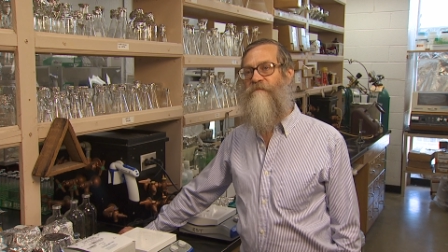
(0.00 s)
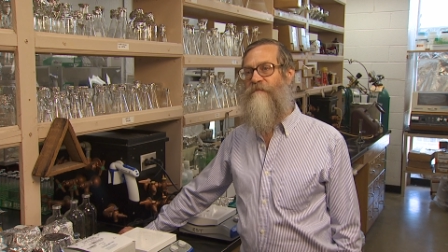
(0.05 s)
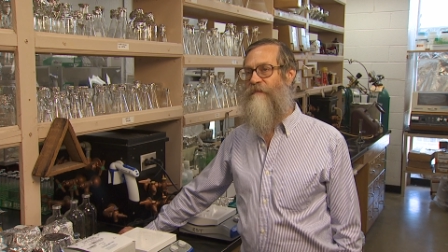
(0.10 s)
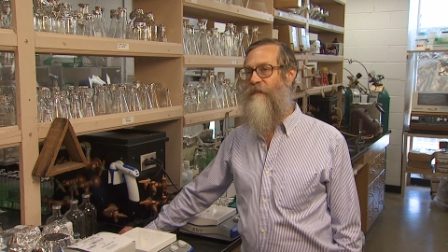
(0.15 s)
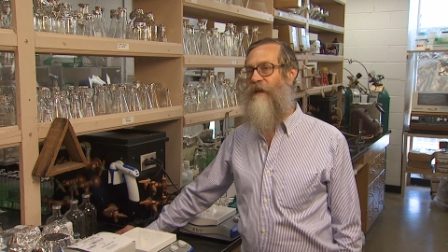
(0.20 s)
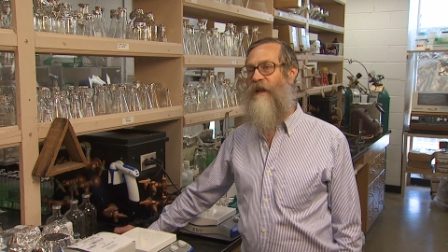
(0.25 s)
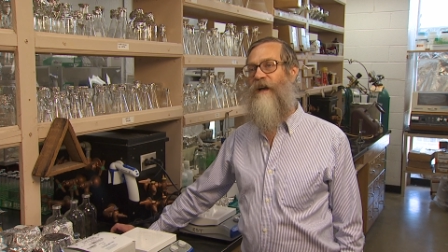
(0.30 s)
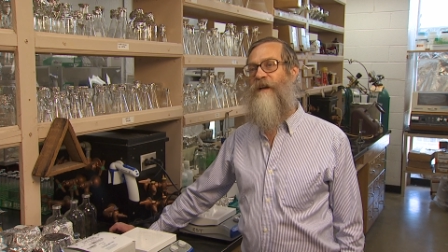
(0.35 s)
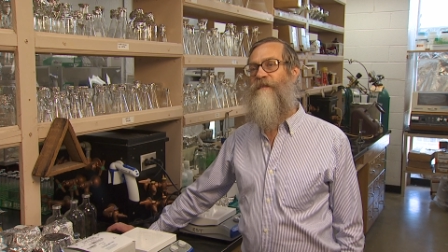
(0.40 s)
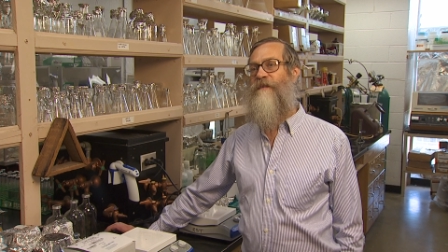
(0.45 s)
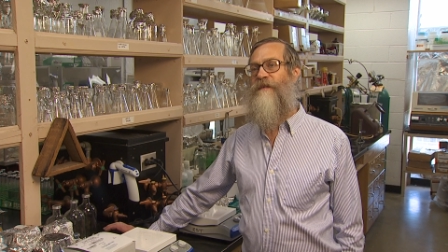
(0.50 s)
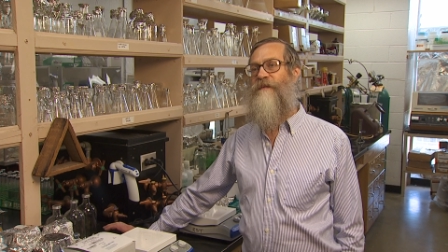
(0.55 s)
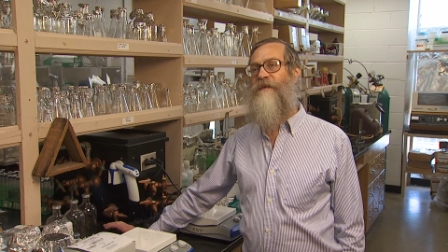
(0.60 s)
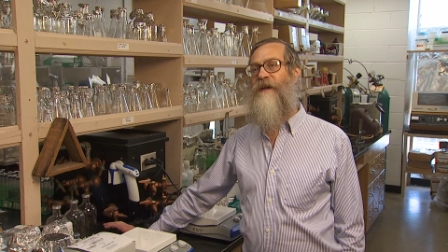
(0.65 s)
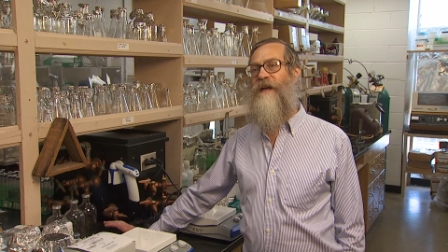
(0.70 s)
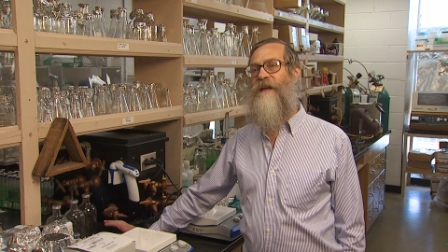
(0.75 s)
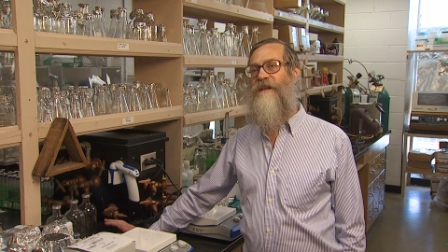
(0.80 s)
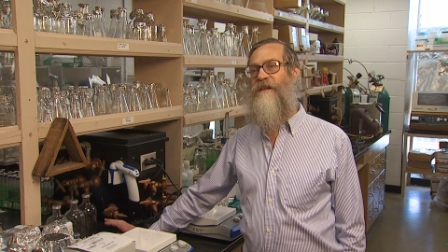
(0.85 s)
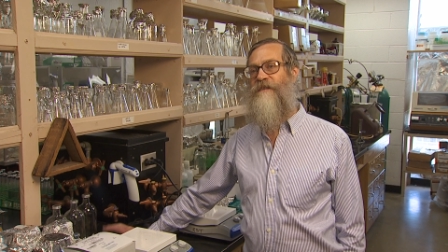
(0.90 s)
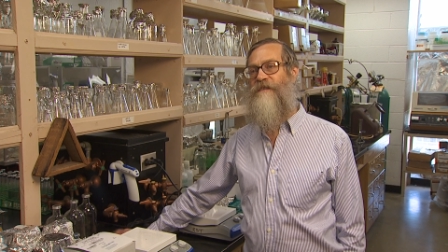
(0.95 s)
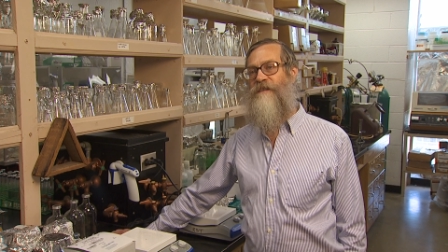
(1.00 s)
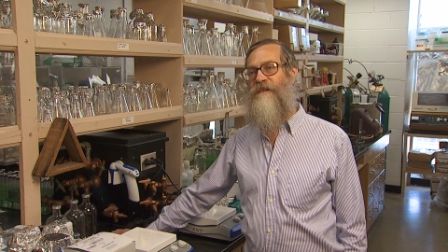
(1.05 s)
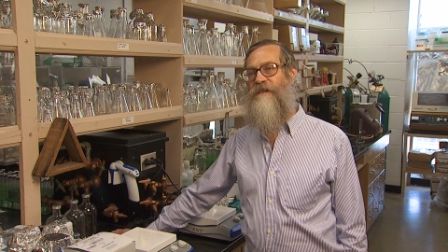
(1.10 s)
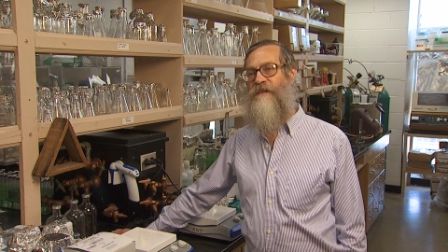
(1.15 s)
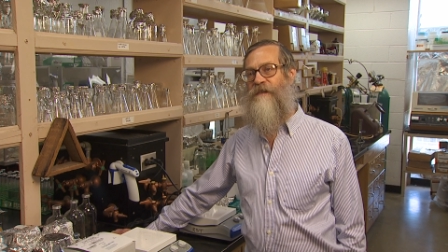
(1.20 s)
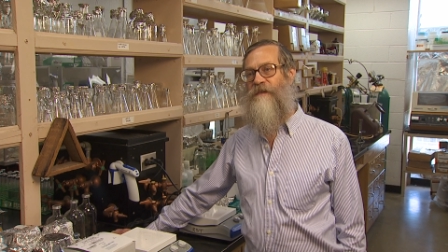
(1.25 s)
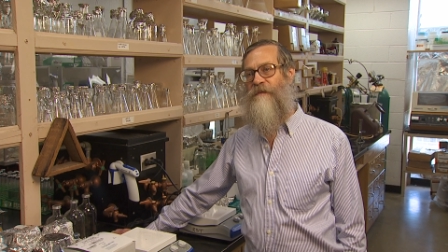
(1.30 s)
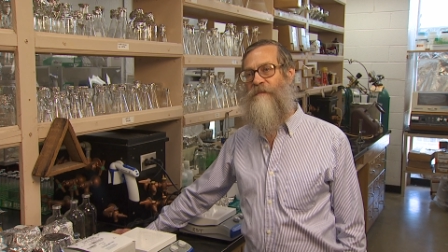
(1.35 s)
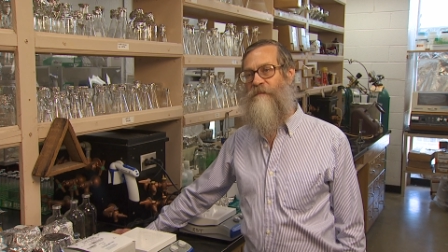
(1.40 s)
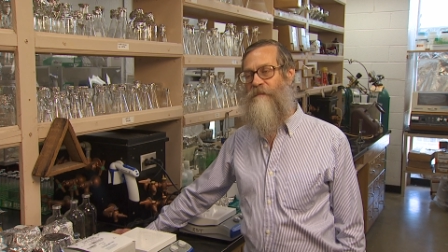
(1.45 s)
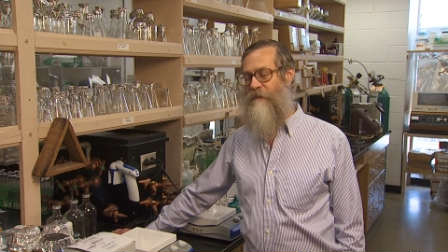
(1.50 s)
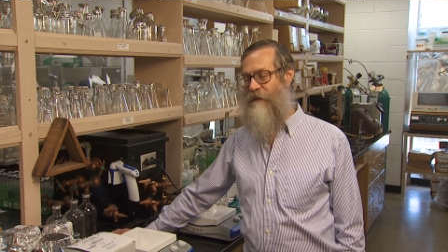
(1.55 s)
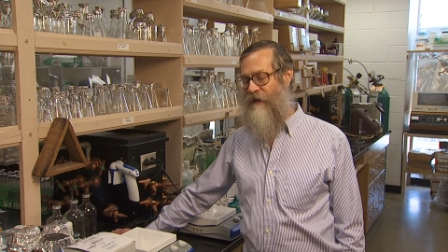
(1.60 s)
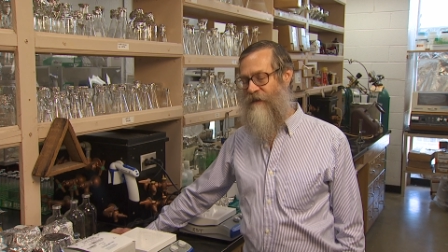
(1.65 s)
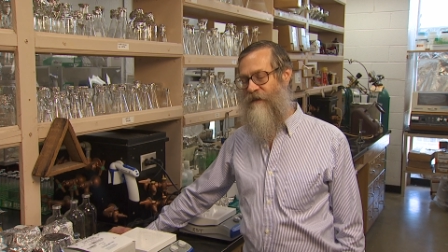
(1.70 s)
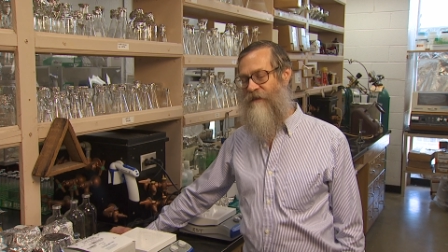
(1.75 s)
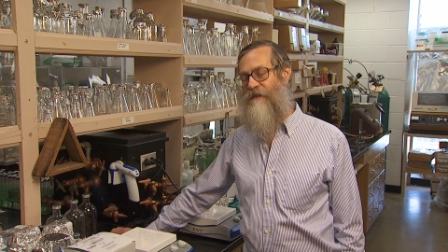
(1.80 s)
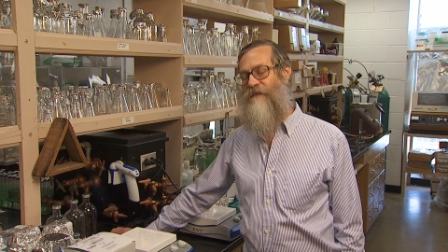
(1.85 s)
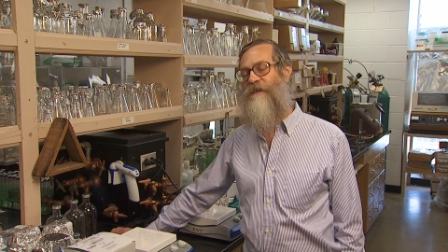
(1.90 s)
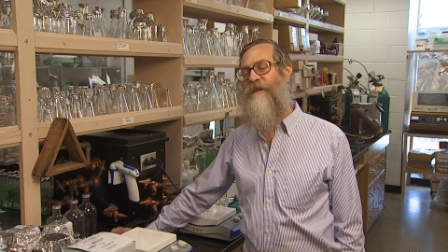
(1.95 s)
A lot of advantages,
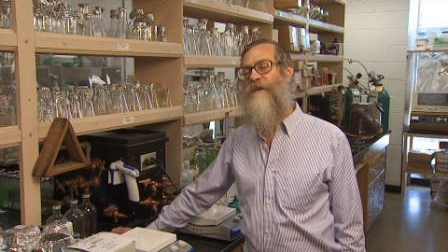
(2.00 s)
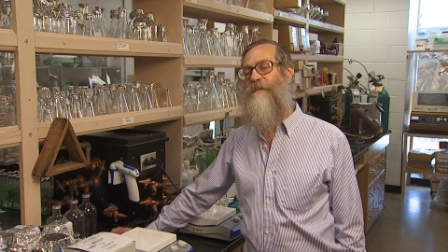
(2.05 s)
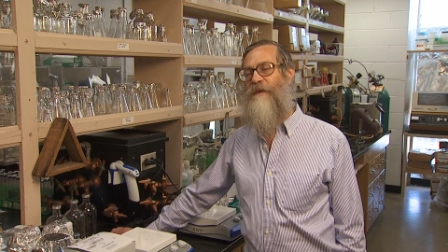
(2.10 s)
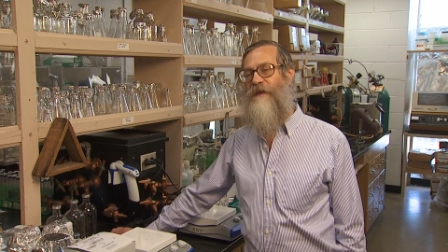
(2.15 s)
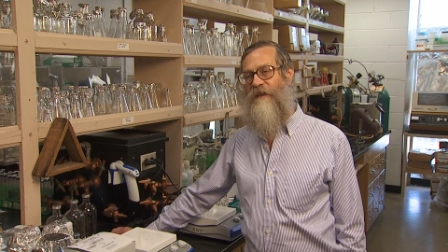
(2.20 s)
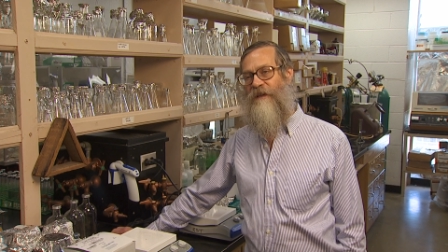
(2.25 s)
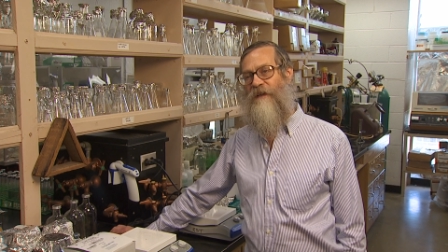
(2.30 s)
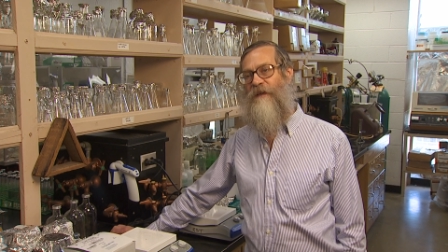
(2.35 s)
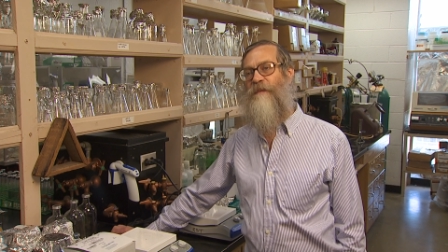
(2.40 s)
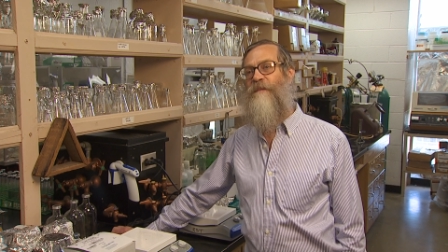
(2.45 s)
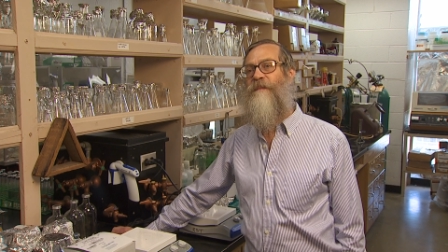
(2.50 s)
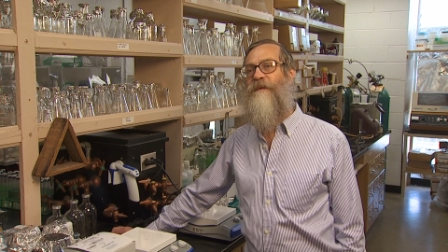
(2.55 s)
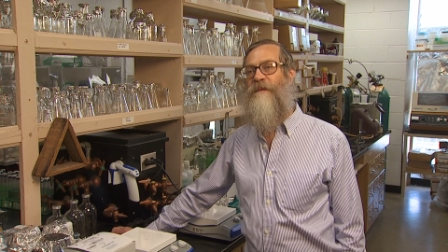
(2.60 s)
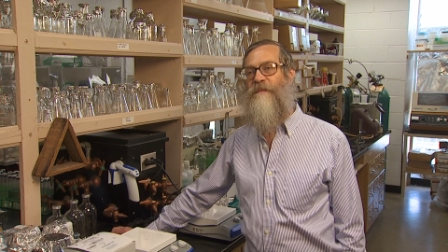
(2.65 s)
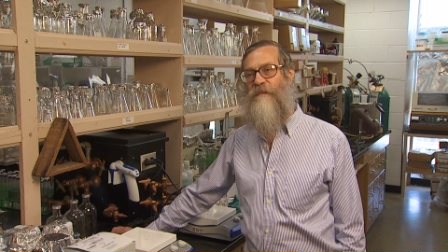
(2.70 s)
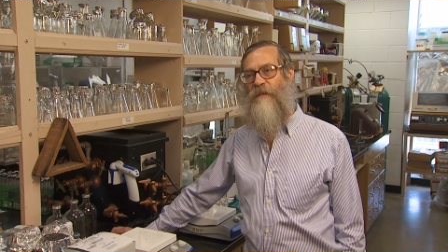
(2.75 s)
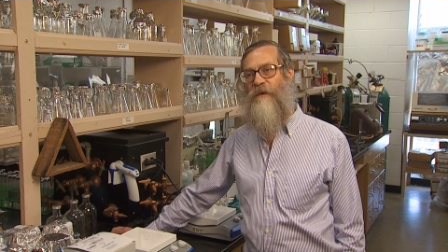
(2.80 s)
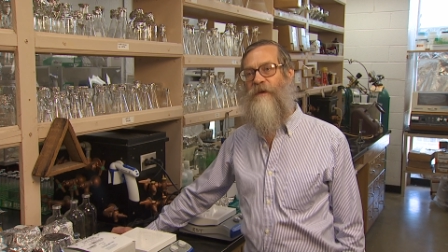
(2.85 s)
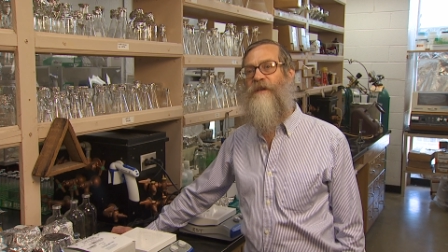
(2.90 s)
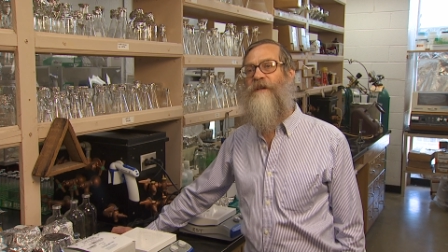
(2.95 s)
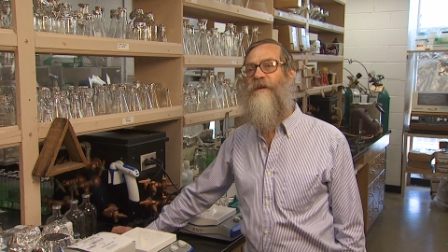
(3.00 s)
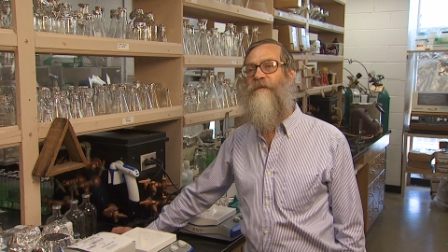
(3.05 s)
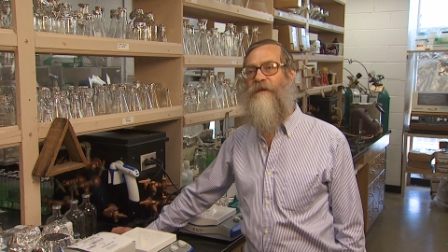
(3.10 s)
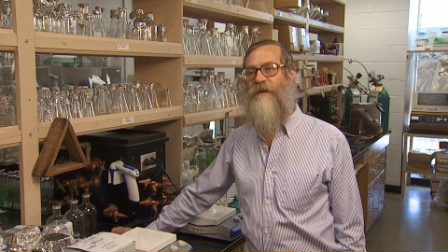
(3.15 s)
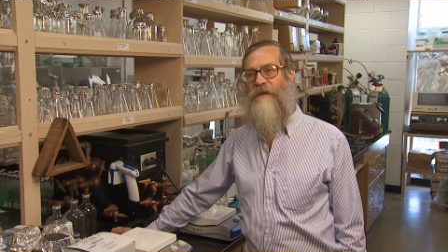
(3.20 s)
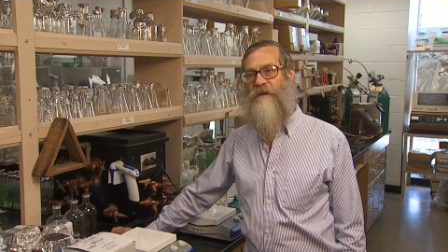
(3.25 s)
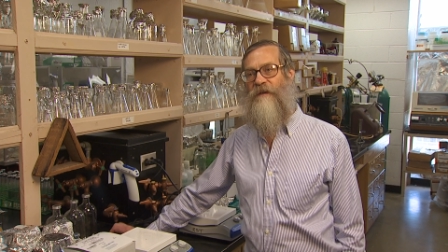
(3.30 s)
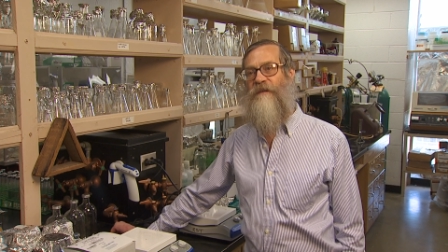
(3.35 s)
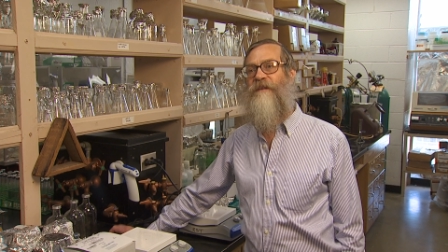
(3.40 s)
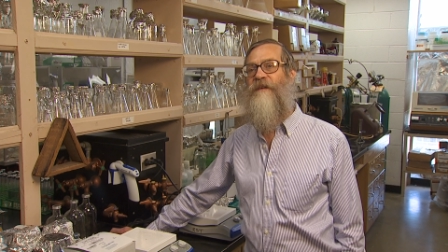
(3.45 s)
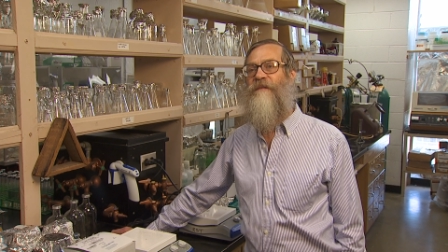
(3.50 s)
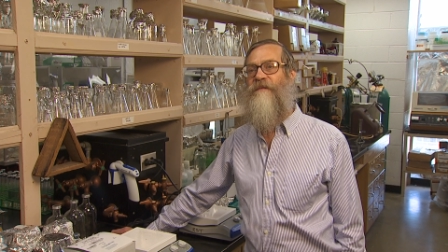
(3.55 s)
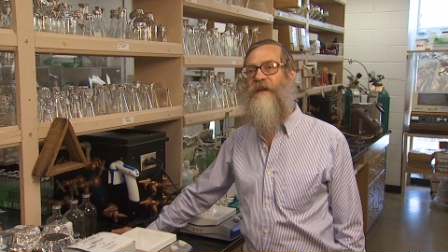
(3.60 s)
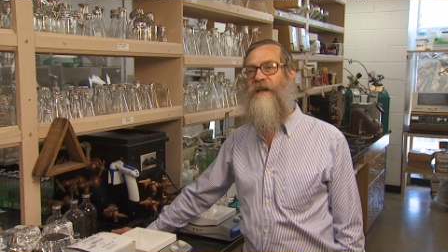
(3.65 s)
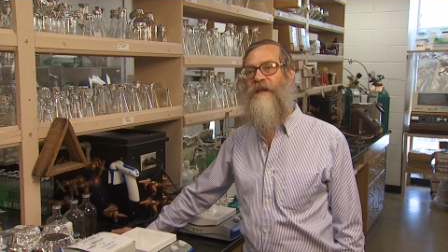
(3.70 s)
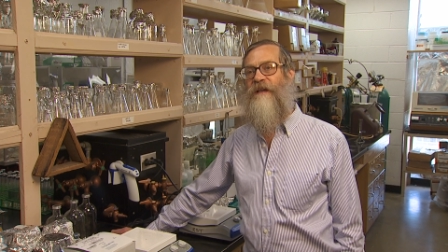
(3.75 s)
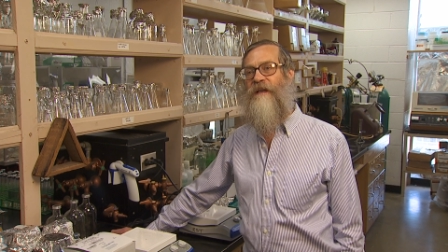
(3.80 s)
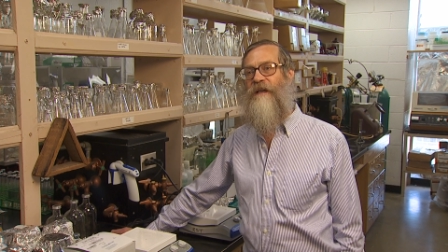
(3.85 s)
but it's going to be a little bit more difficult to make.